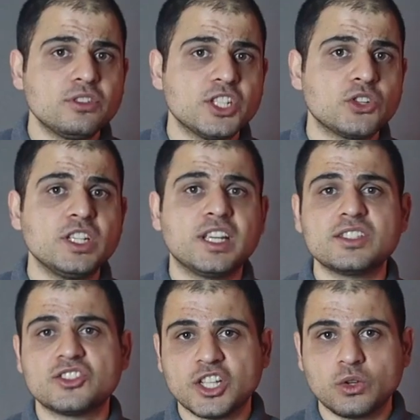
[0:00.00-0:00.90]
your degree
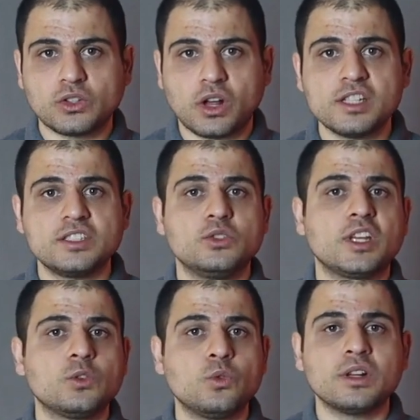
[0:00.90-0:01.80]
gets recognized, you
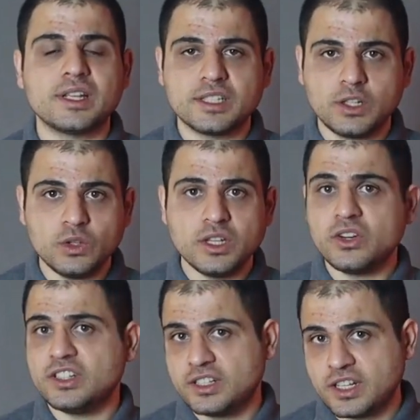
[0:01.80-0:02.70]
can work as a
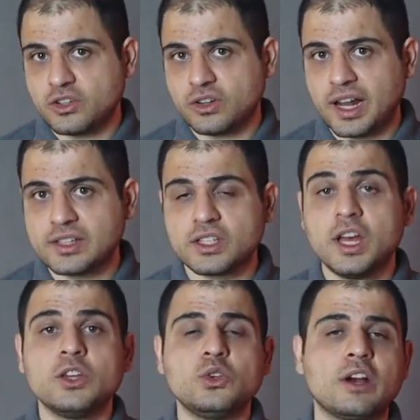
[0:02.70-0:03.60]
lawyer in the Netherlands.
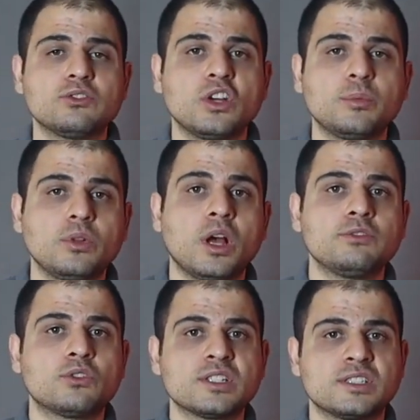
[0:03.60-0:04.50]
You have to apply
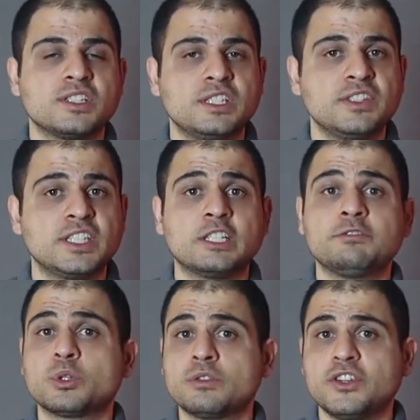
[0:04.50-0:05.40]
for a certificate
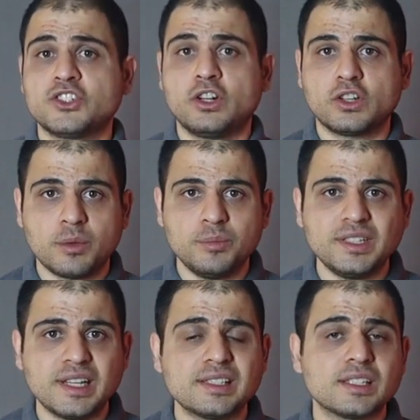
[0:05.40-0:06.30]
of professional
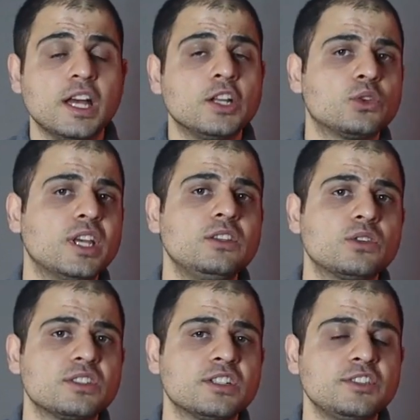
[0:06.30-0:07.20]
competence to get
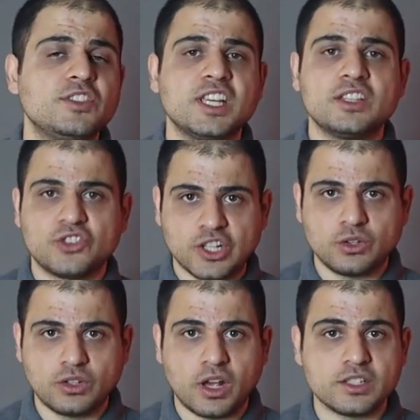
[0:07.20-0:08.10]
your certificate
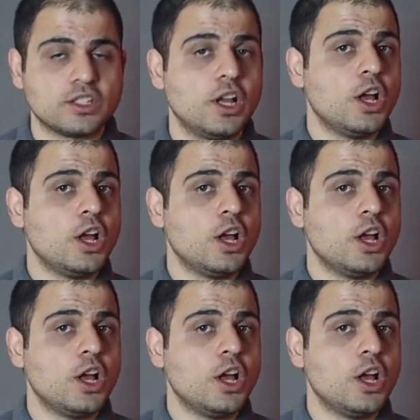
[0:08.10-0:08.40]
recognized.